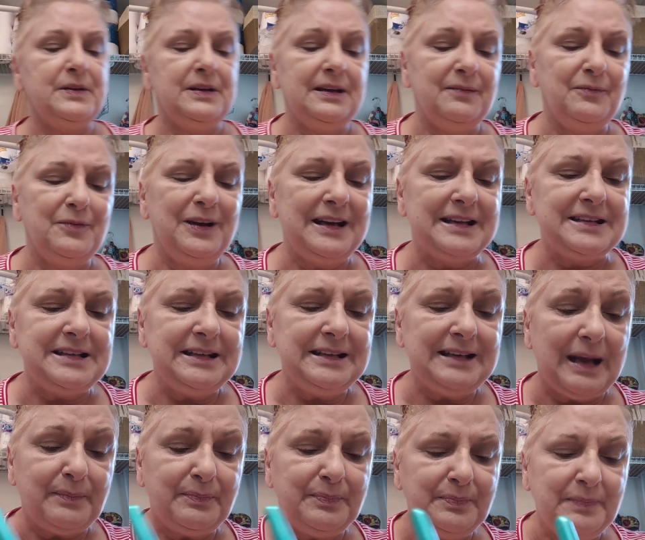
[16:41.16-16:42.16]
spun. What I
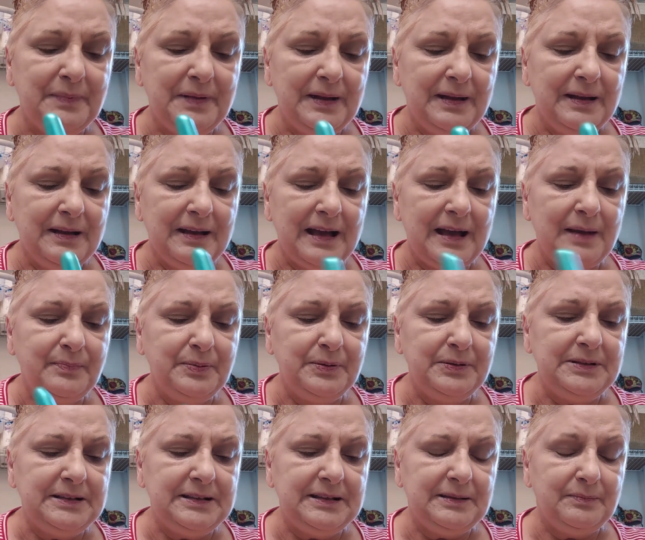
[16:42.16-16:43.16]
did, I, I
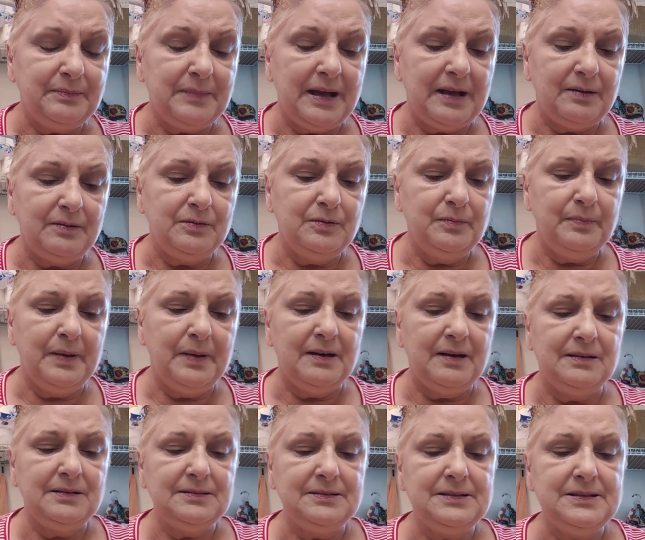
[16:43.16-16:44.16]
put it in my old
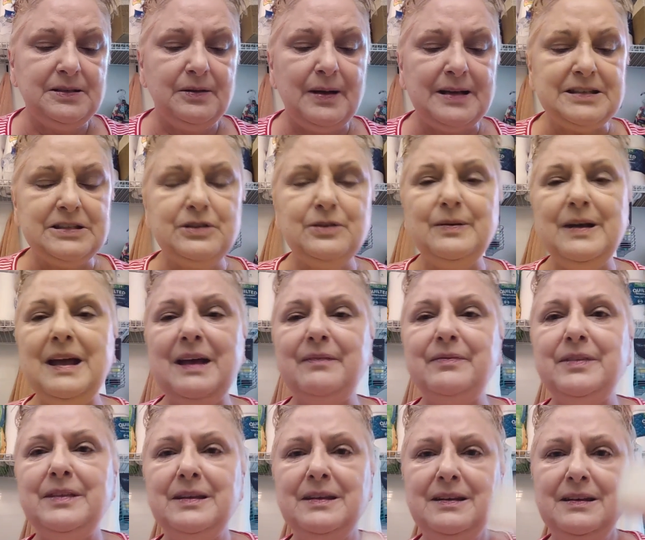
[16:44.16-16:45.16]
box. So I still
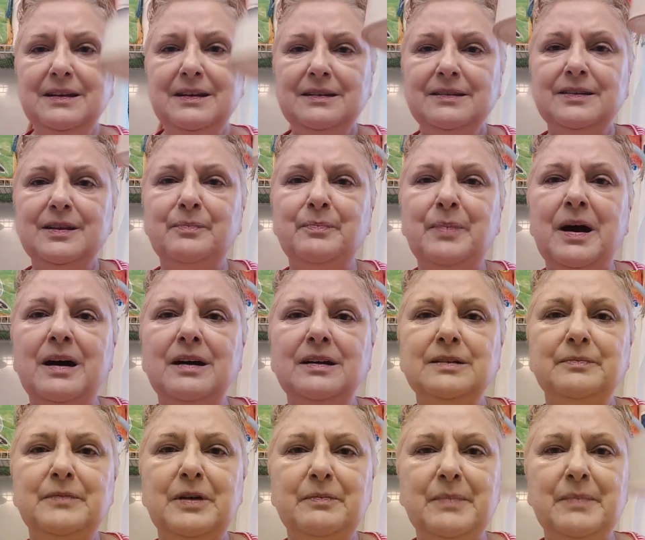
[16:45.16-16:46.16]
have the
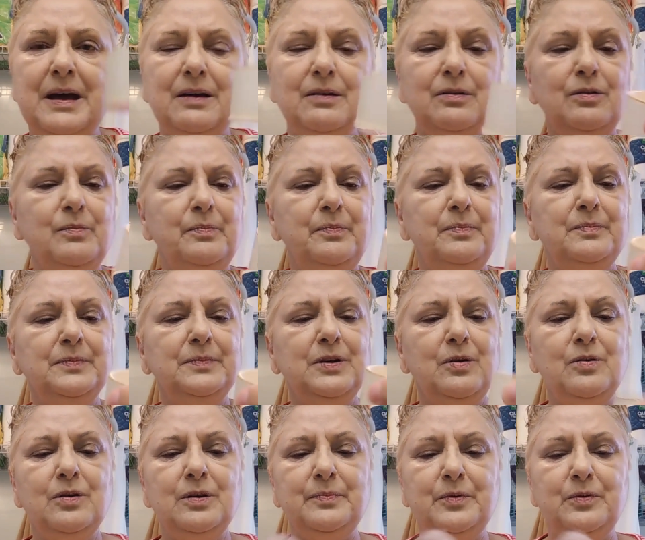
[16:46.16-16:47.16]
bottom of my old
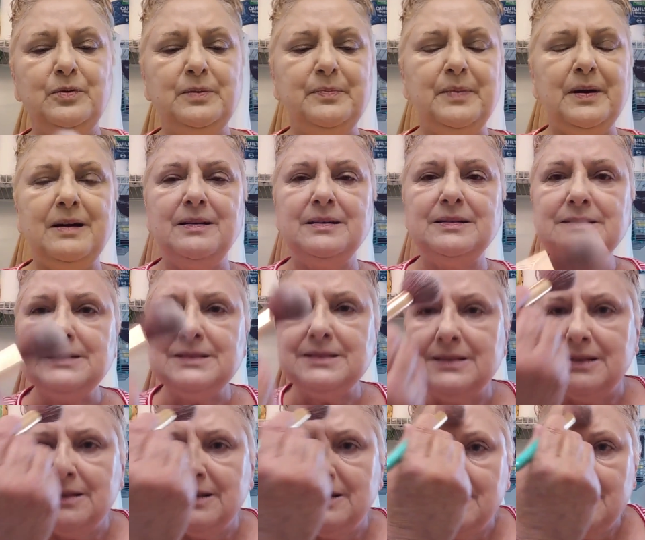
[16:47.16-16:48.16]
cardboard
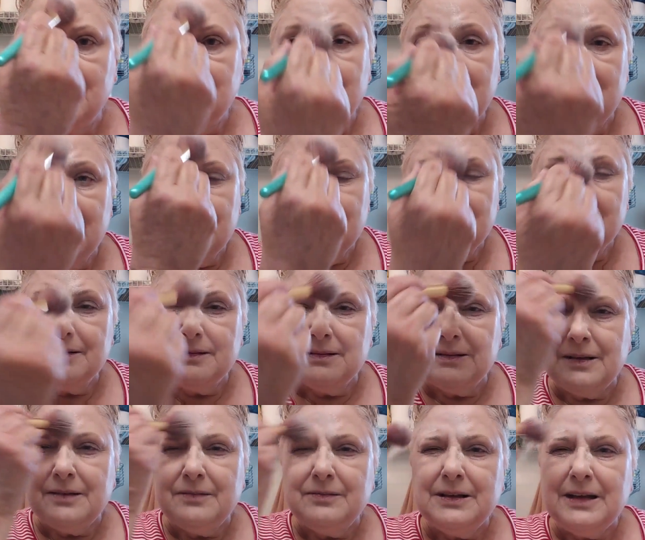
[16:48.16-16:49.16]
box.
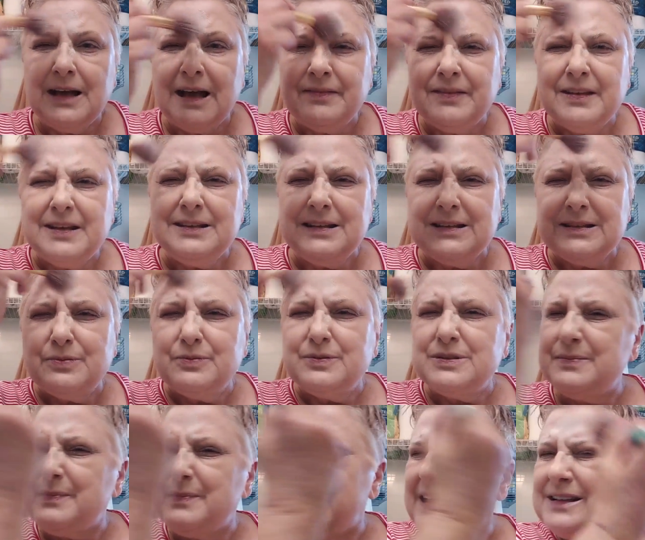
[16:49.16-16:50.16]
Coty, I think this
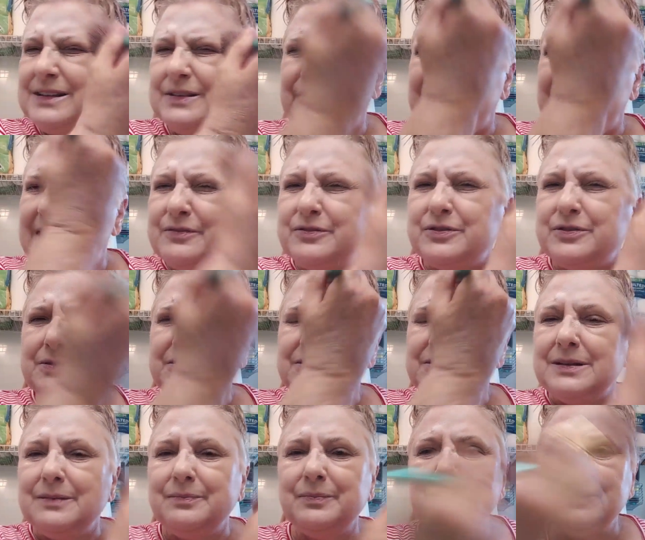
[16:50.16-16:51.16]
was Max Factor or
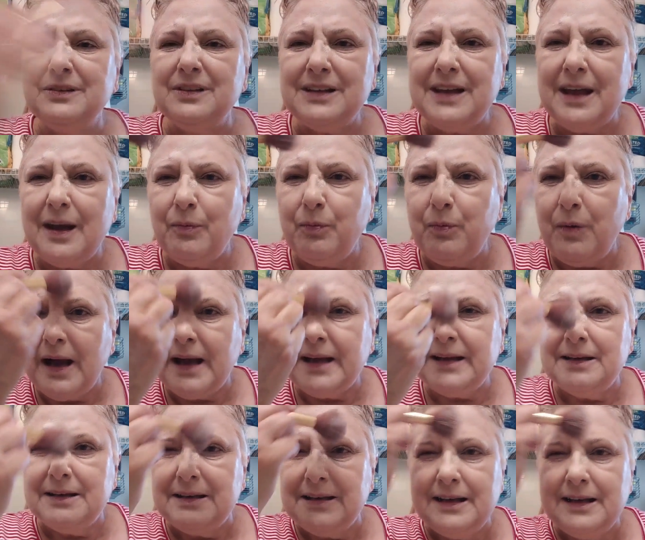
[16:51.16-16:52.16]
something, but look how
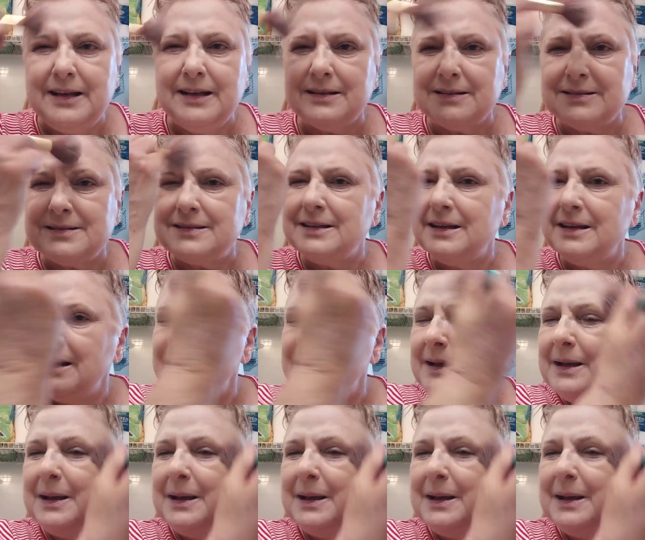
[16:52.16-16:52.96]
white it is.